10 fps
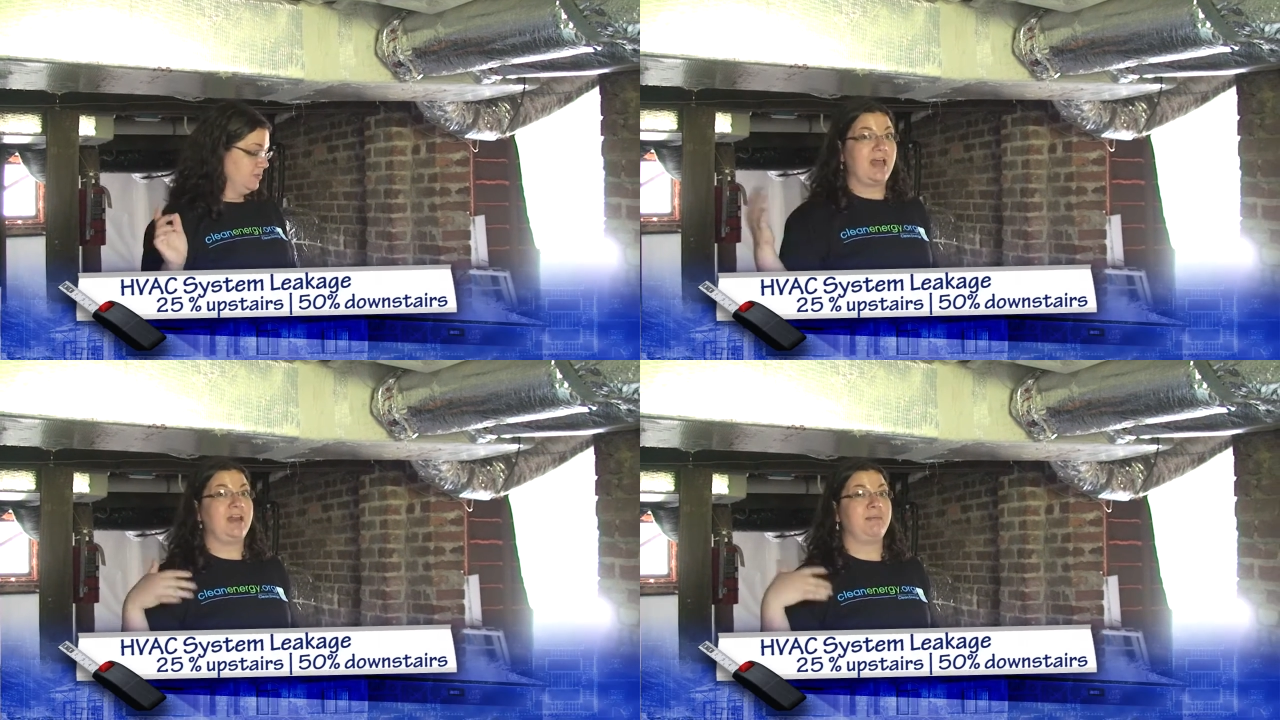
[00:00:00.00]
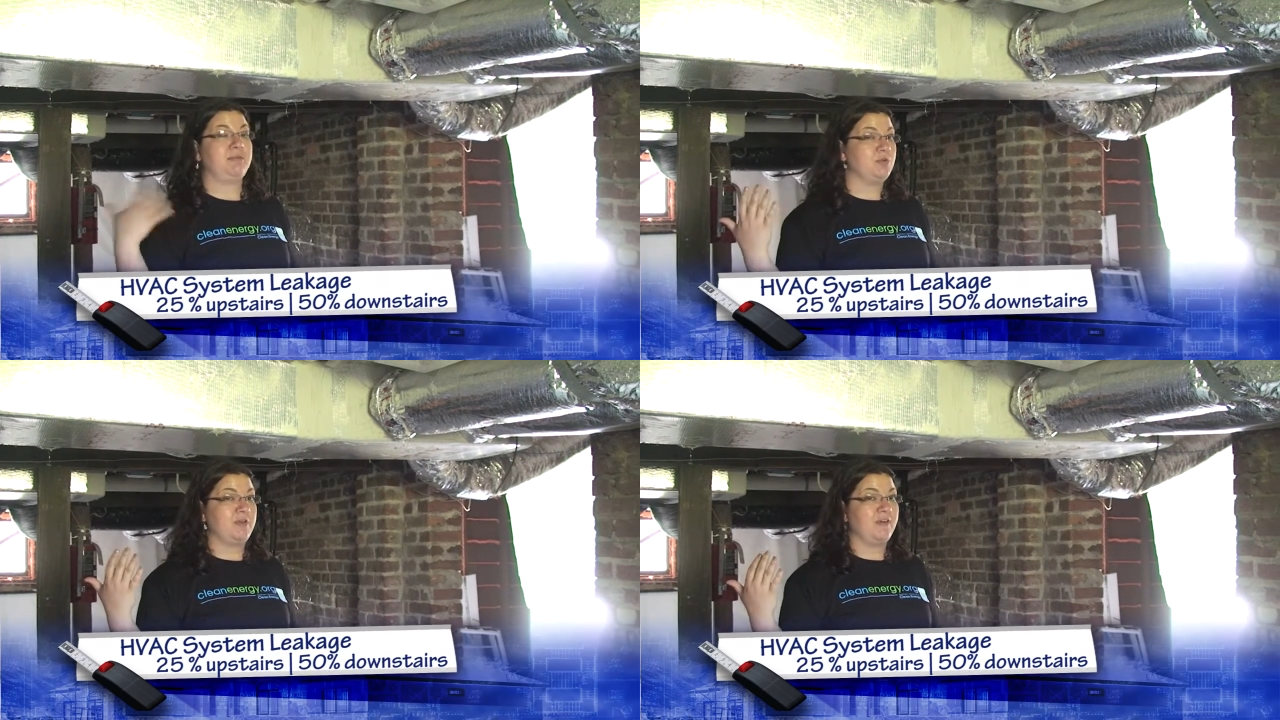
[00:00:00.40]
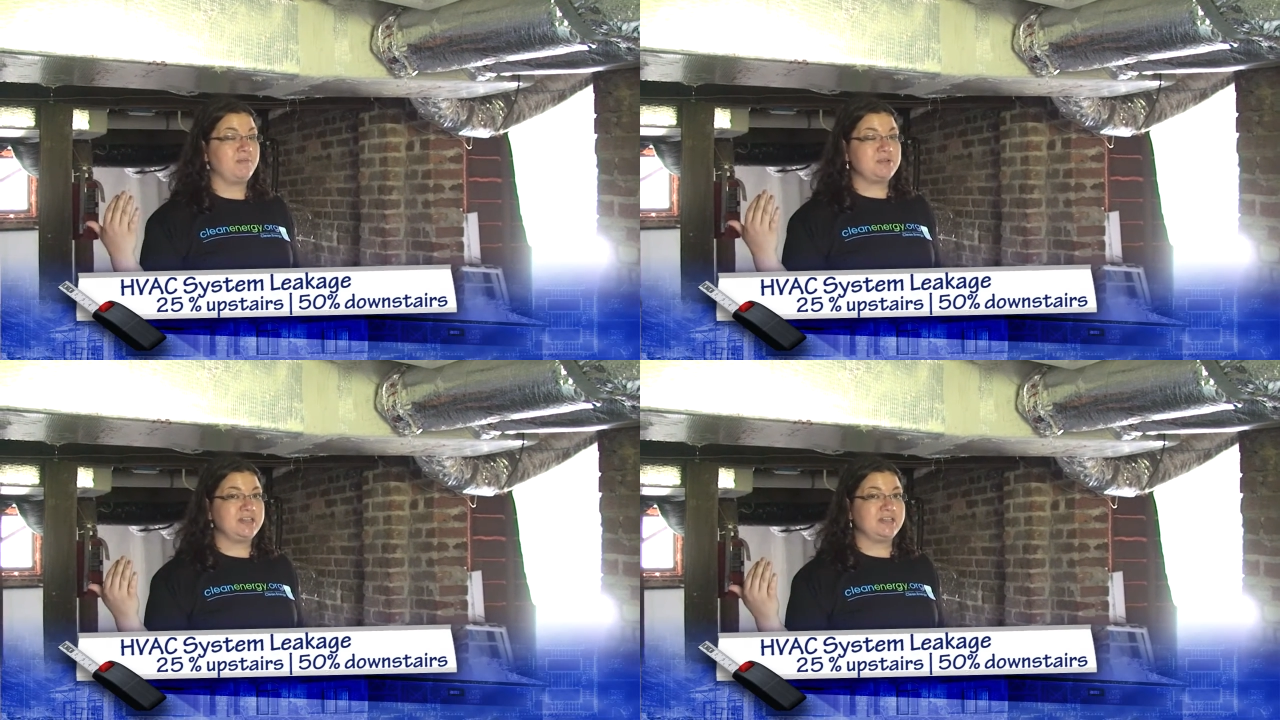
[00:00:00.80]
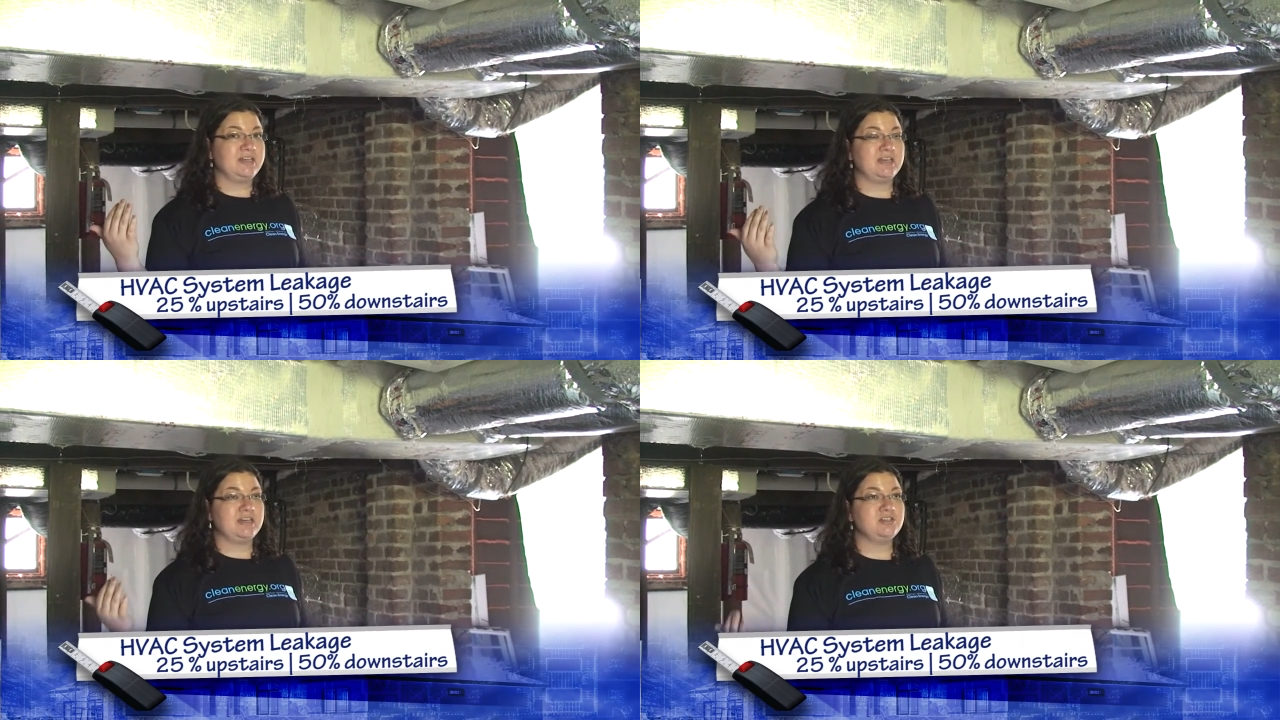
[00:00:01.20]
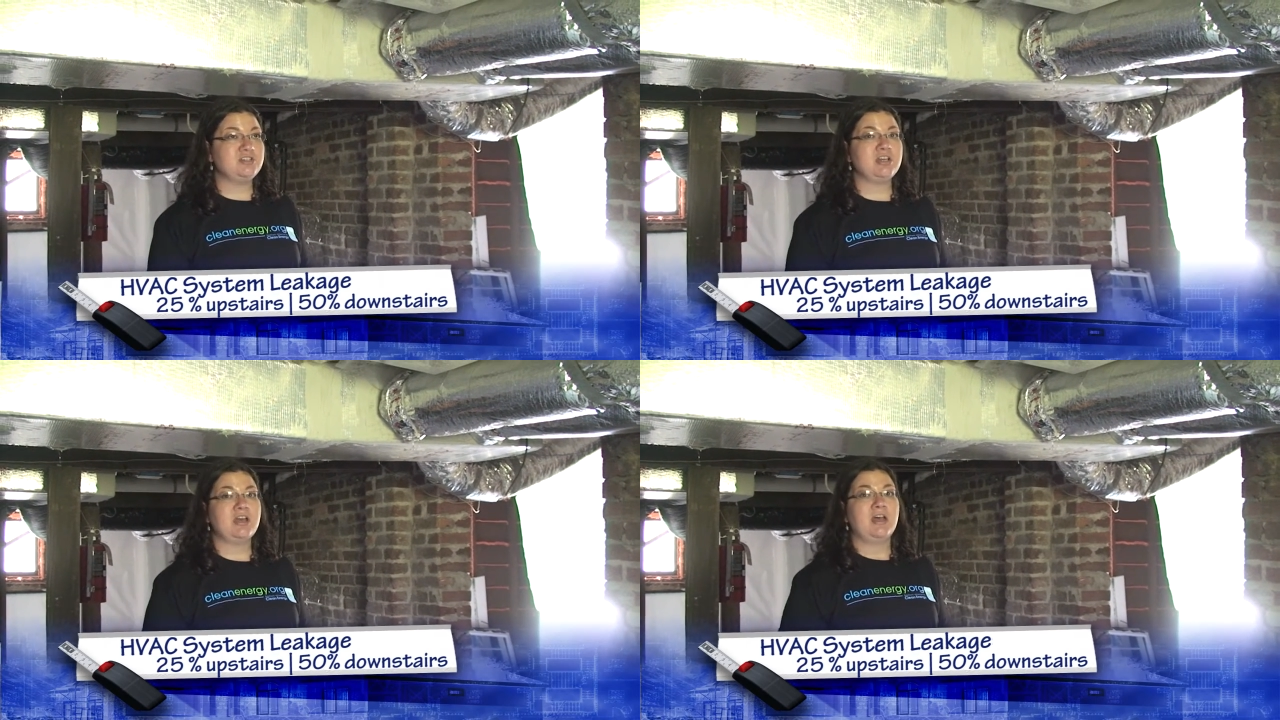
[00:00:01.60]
had a 25% leakage,